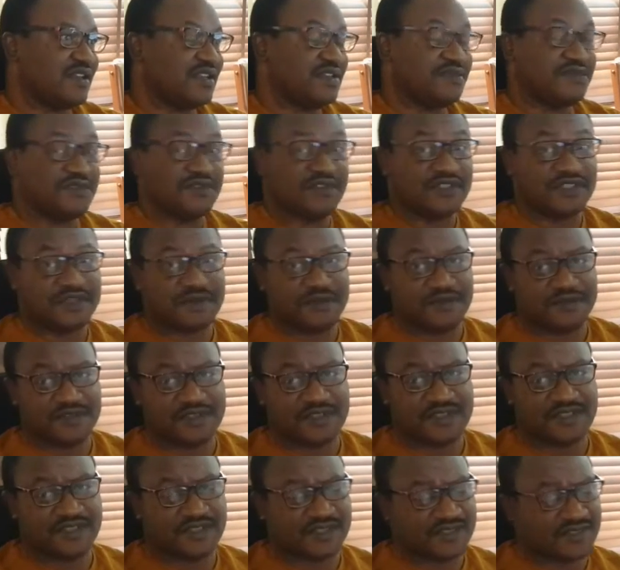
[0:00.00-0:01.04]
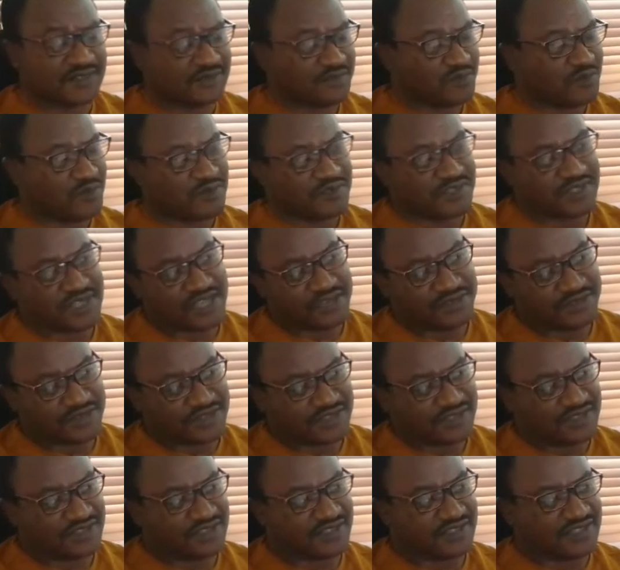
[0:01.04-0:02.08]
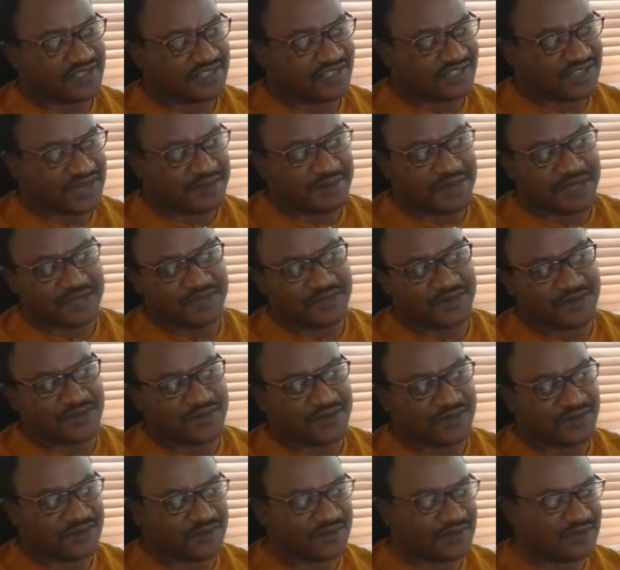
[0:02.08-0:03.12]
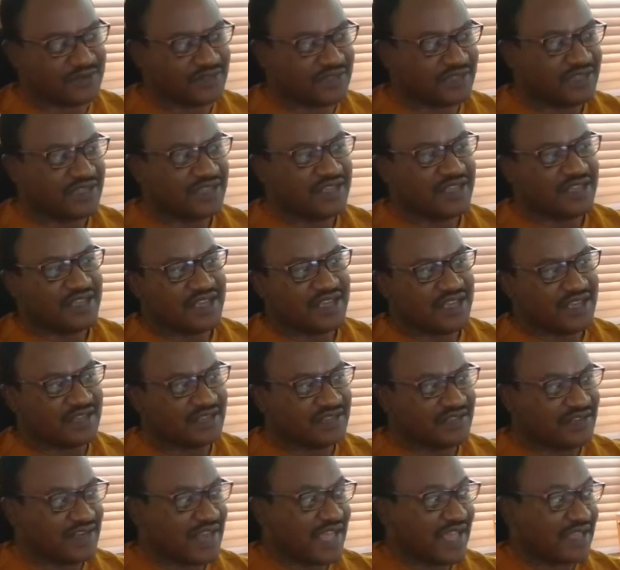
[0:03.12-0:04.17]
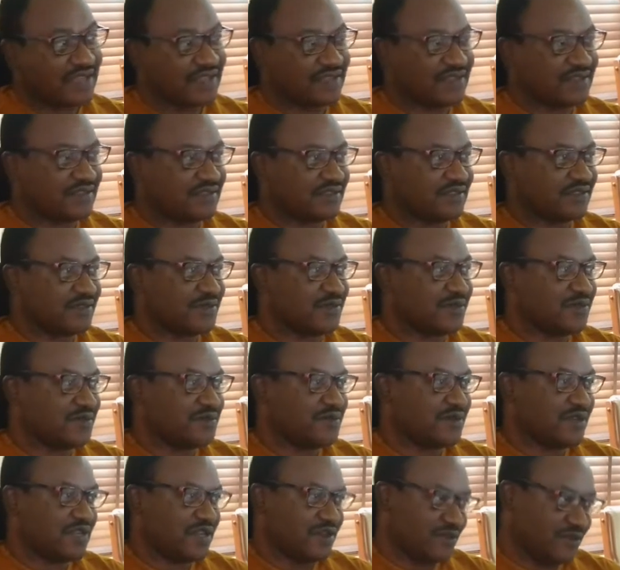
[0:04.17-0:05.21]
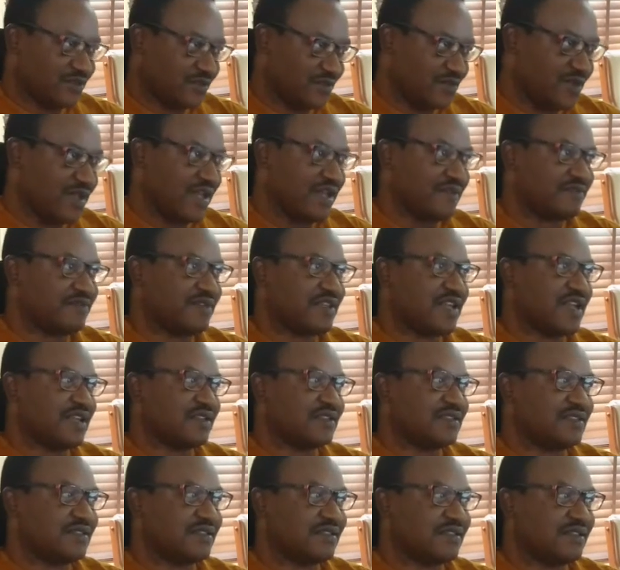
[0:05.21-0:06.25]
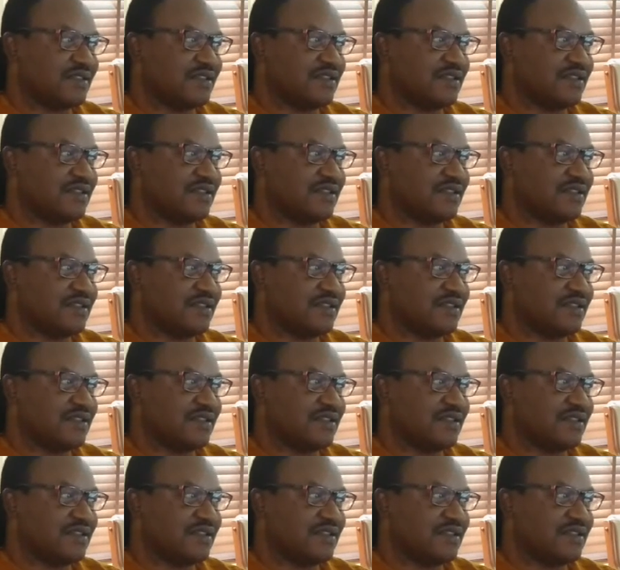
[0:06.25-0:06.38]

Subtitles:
and even some of these ones they are using this tramadol and the like. So you can also have that